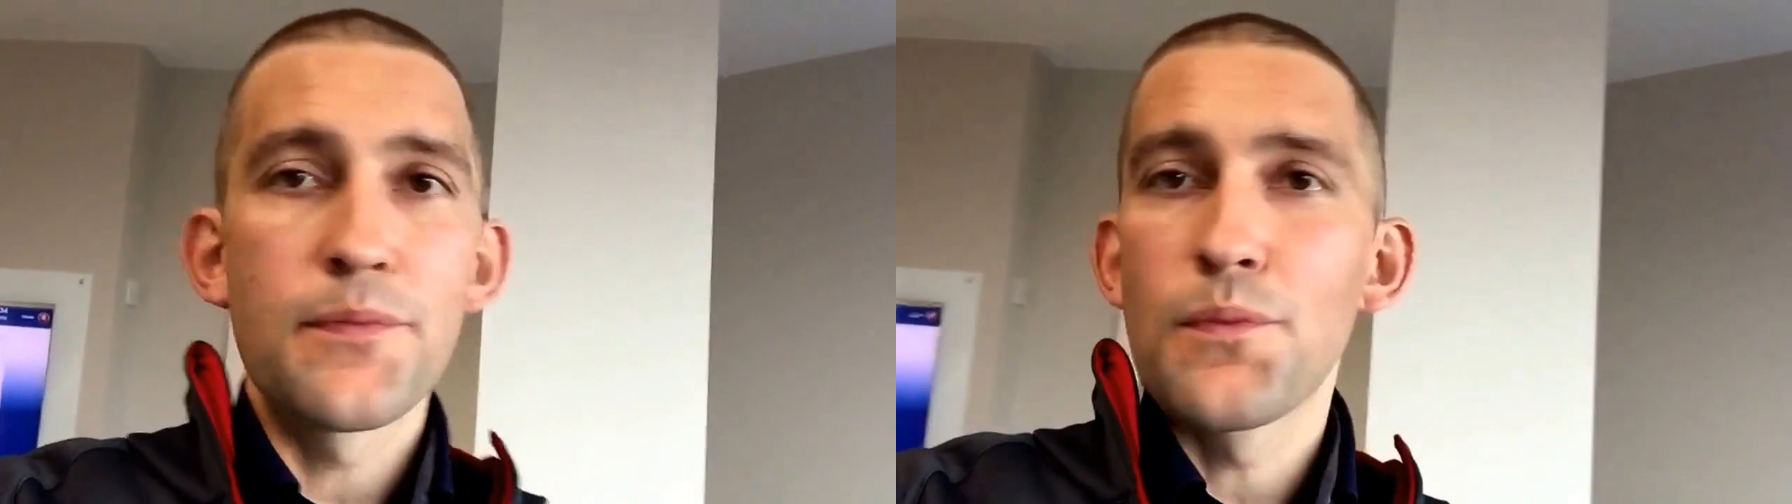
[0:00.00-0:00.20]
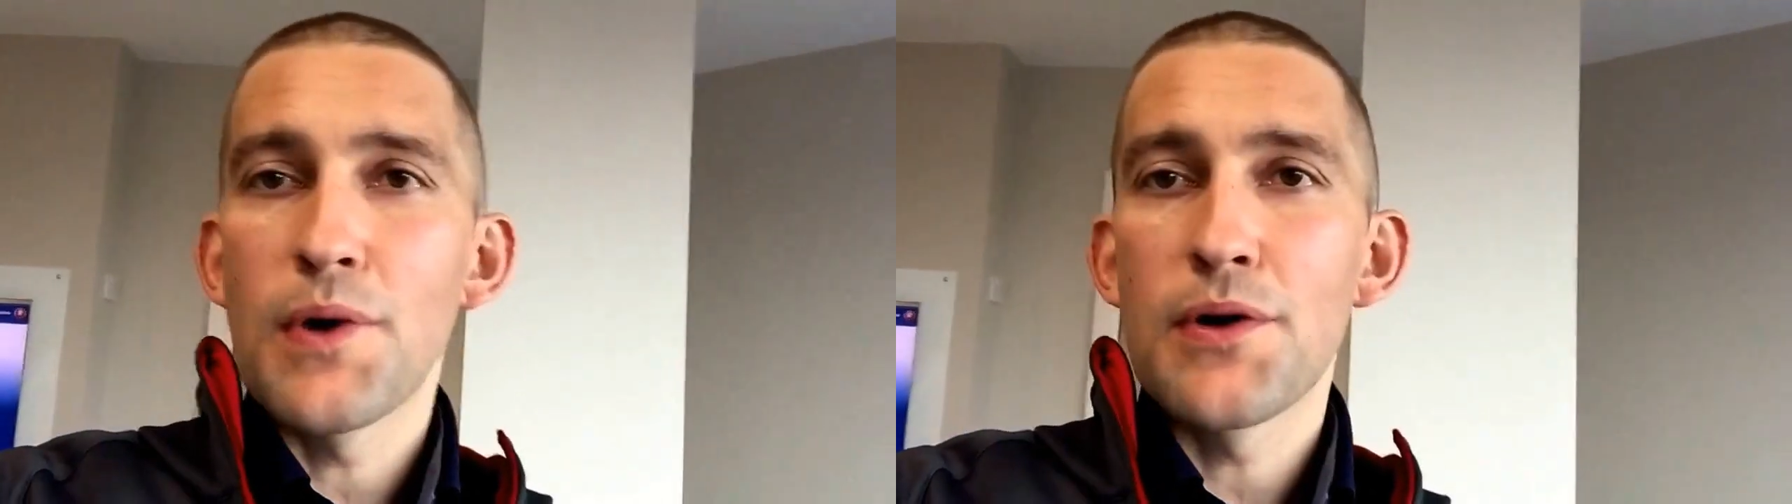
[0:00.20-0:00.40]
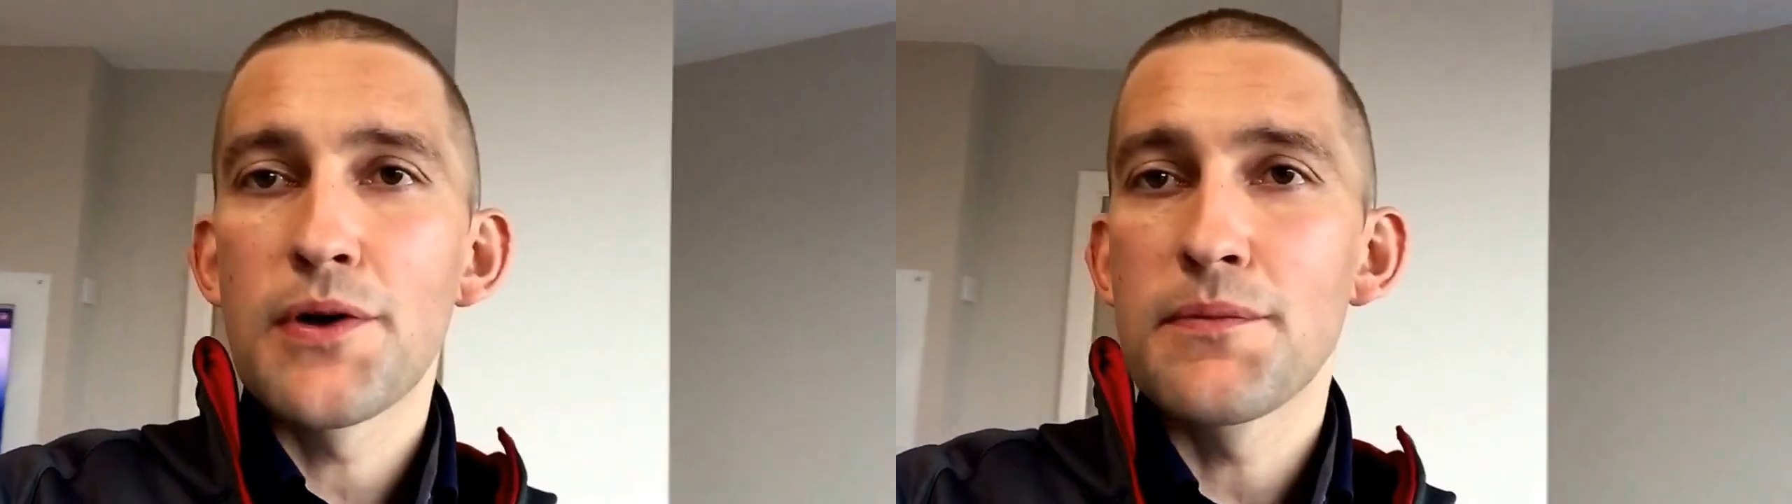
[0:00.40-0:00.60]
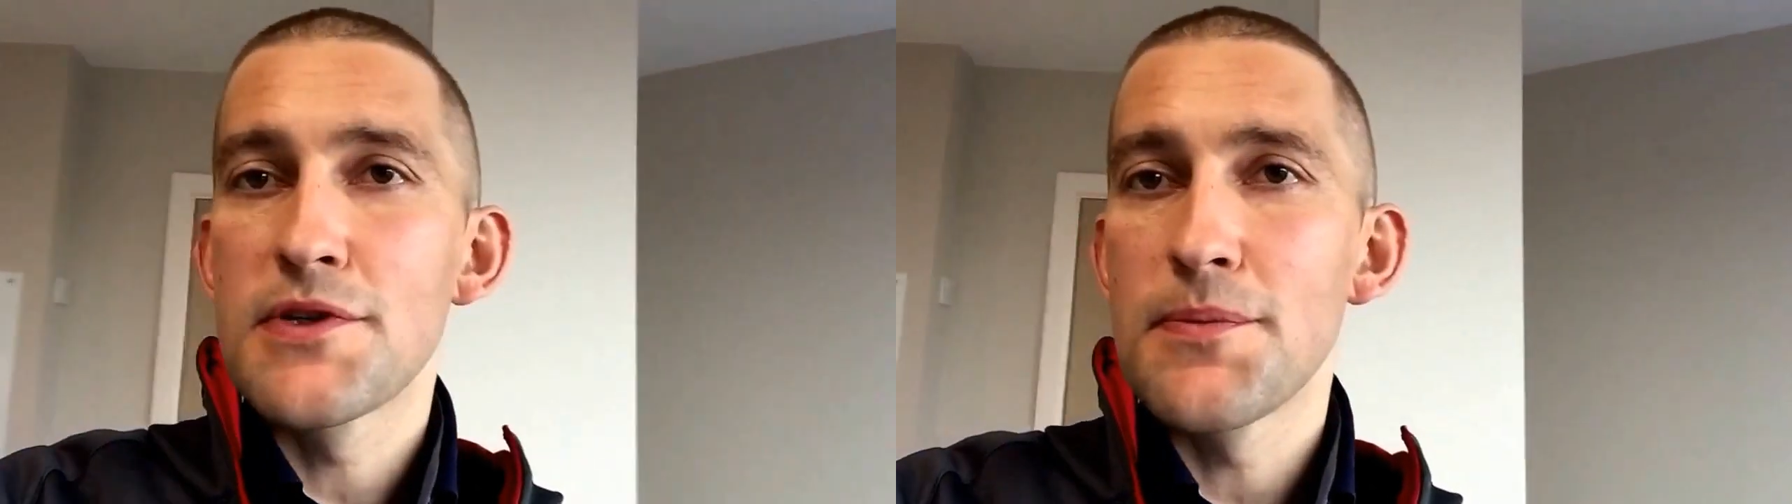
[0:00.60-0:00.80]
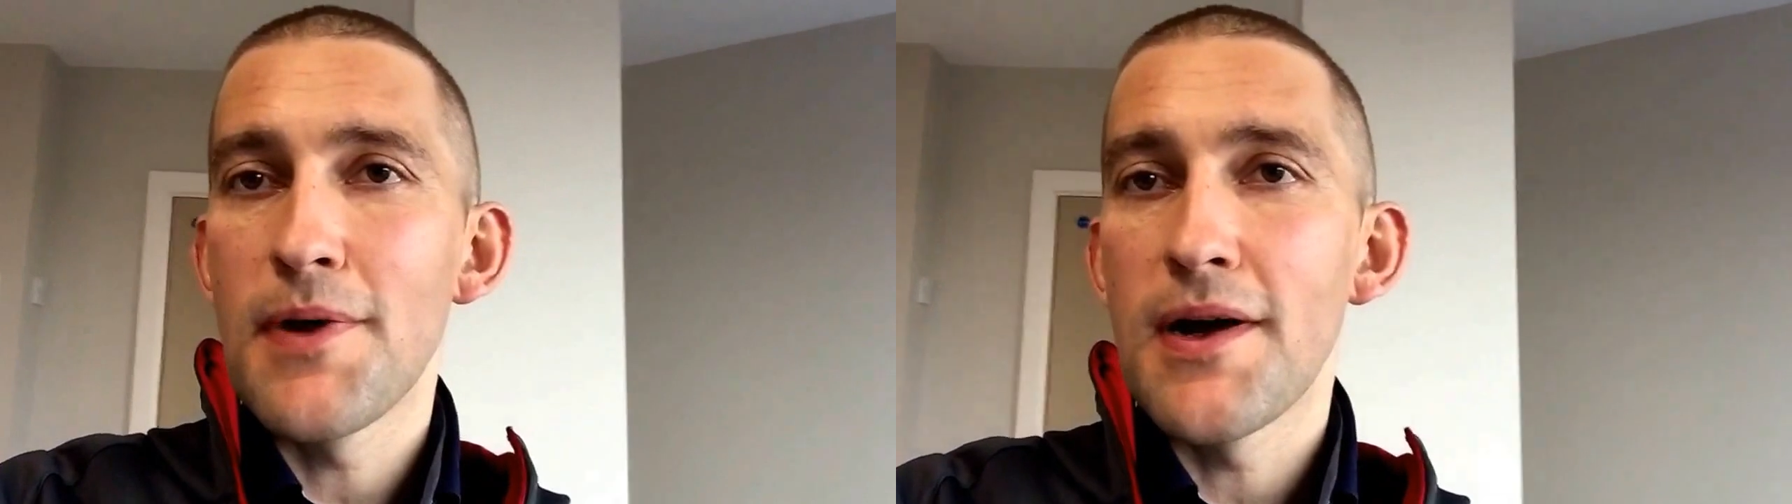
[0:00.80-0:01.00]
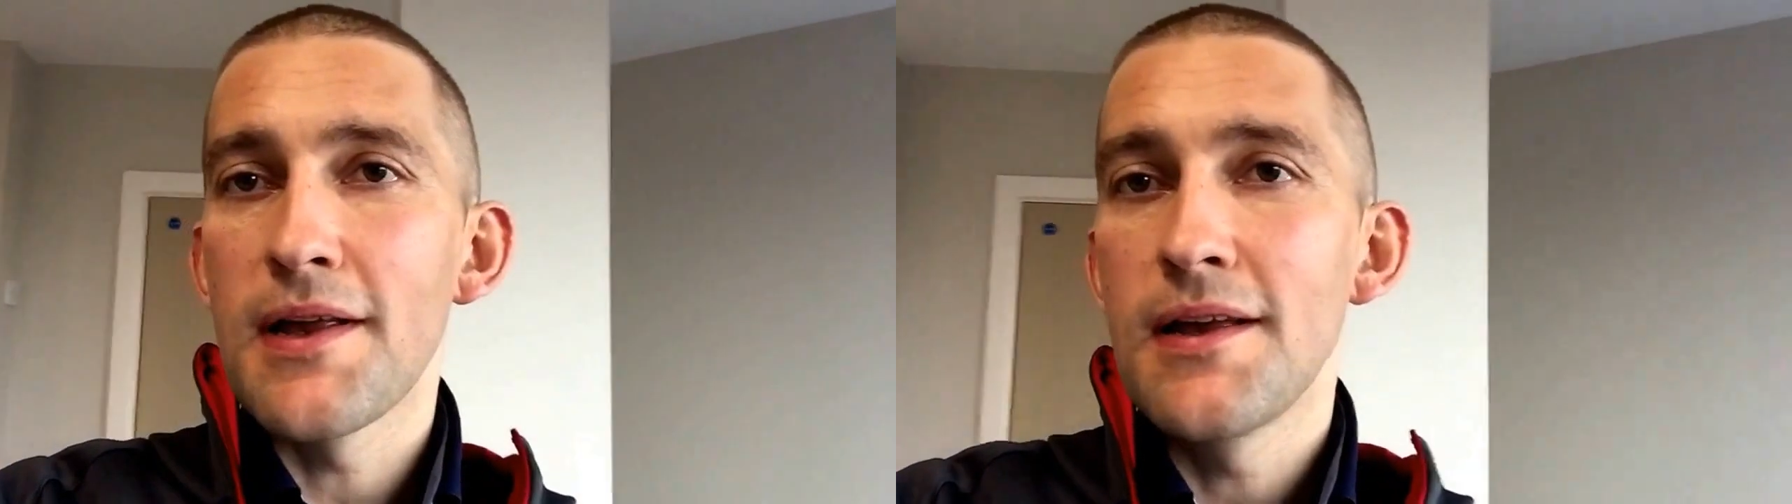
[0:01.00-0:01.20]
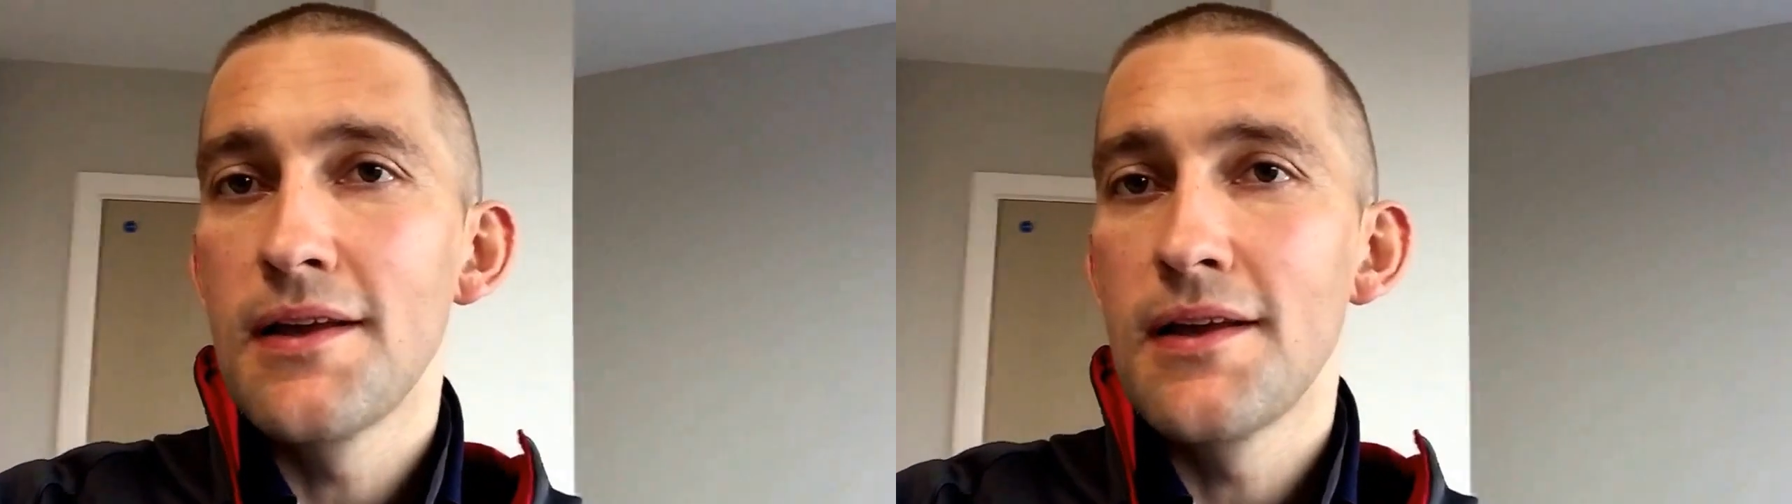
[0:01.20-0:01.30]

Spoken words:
Welcome to my